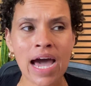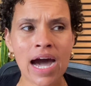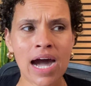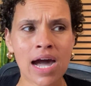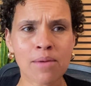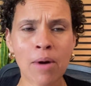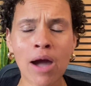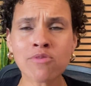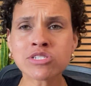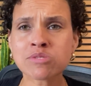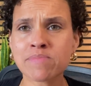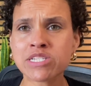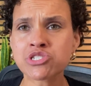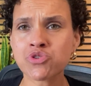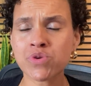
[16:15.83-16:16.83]
I was
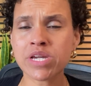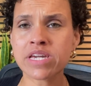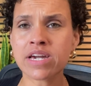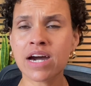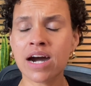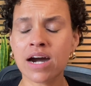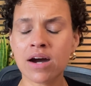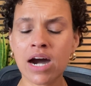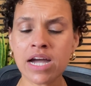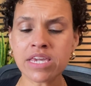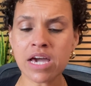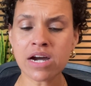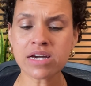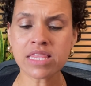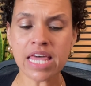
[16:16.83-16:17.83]
mentoring a
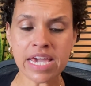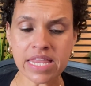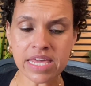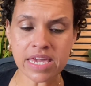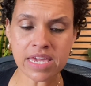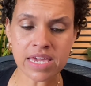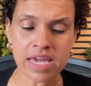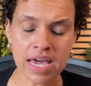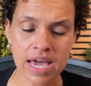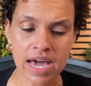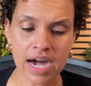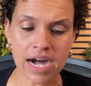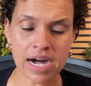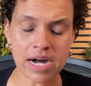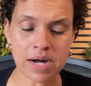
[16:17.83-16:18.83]
young lady,
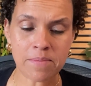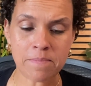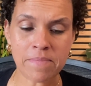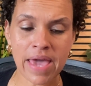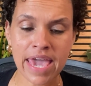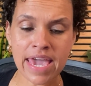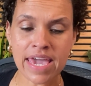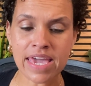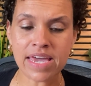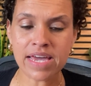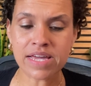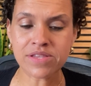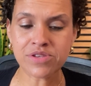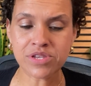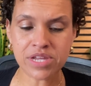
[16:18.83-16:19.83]

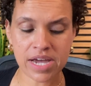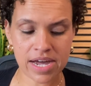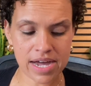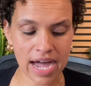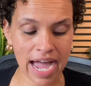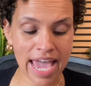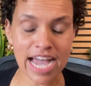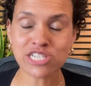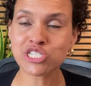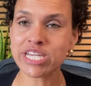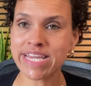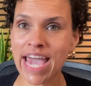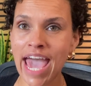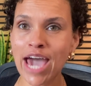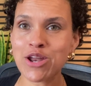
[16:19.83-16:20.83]
and I actually
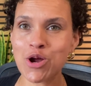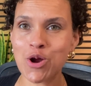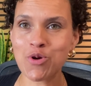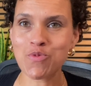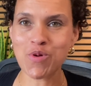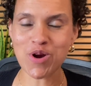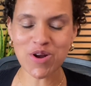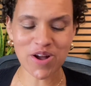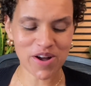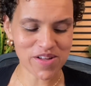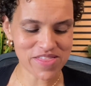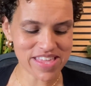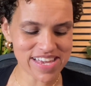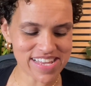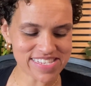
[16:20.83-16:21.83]
had her work
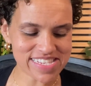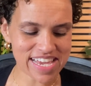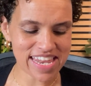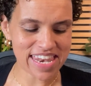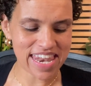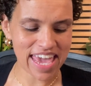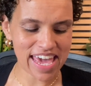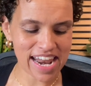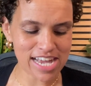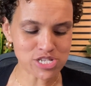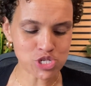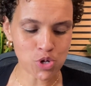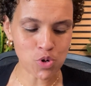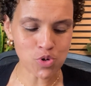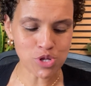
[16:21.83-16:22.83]
on this, and I
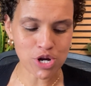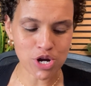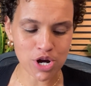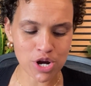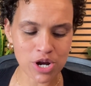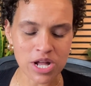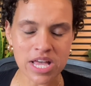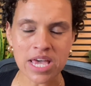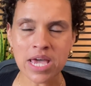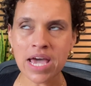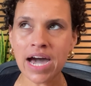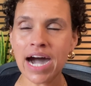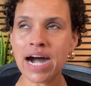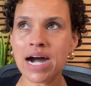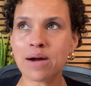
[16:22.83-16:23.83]
told her,
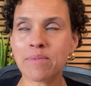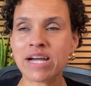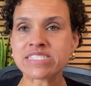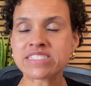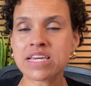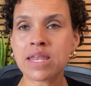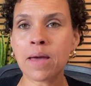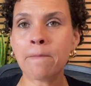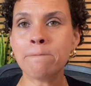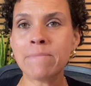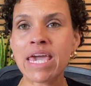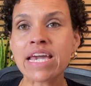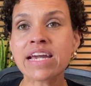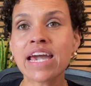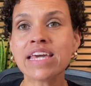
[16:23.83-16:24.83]
I said,
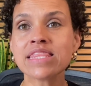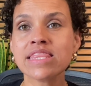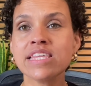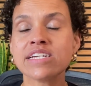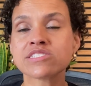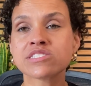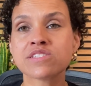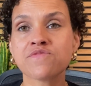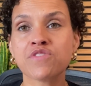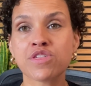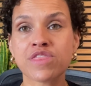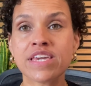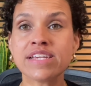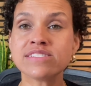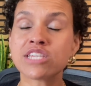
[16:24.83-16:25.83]
make a list of the
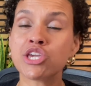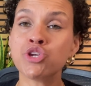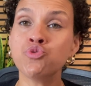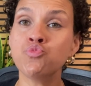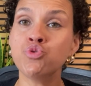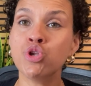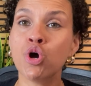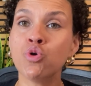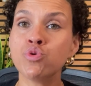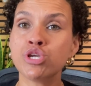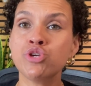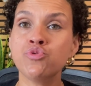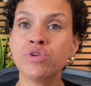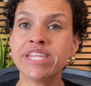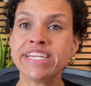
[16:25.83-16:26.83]
things that you know
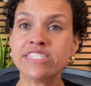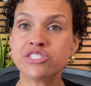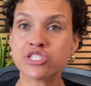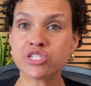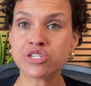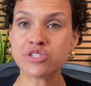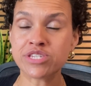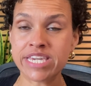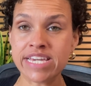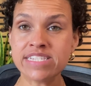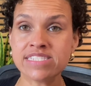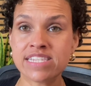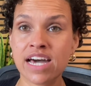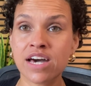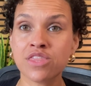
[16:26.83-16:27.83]
you need to
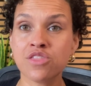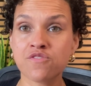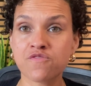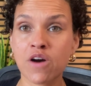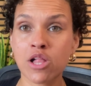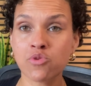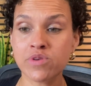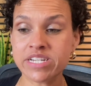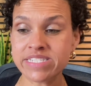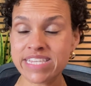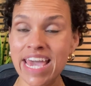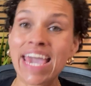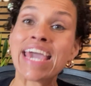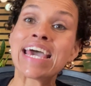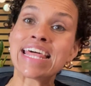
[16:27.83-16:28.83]
get done the following
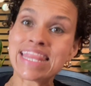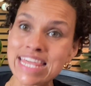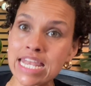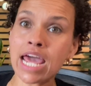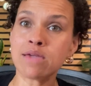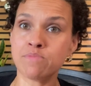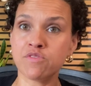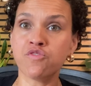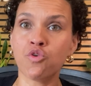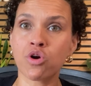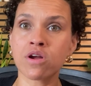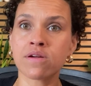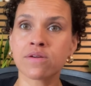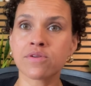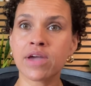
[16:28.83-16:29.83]
day, the night
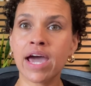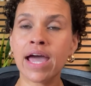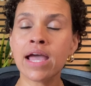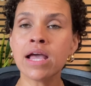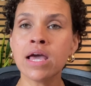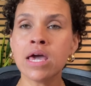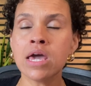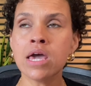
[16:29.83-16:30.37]
before. Okay.